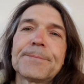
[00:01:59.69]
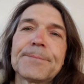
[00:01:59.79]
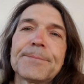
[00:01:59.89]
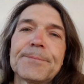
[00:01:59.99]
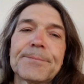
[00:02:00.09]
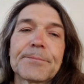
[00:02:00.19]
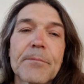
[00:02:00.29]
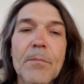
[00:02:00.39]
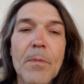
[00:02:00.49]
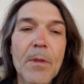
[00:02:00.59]

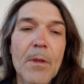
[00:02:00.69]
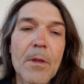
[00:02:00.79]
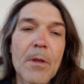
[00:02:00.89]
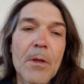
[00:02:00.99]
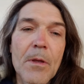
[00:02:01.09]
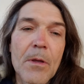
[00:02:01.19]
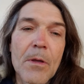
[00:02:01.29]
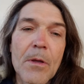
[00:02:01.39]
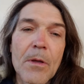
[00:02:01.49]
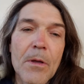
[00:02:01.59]
Nobody speaks.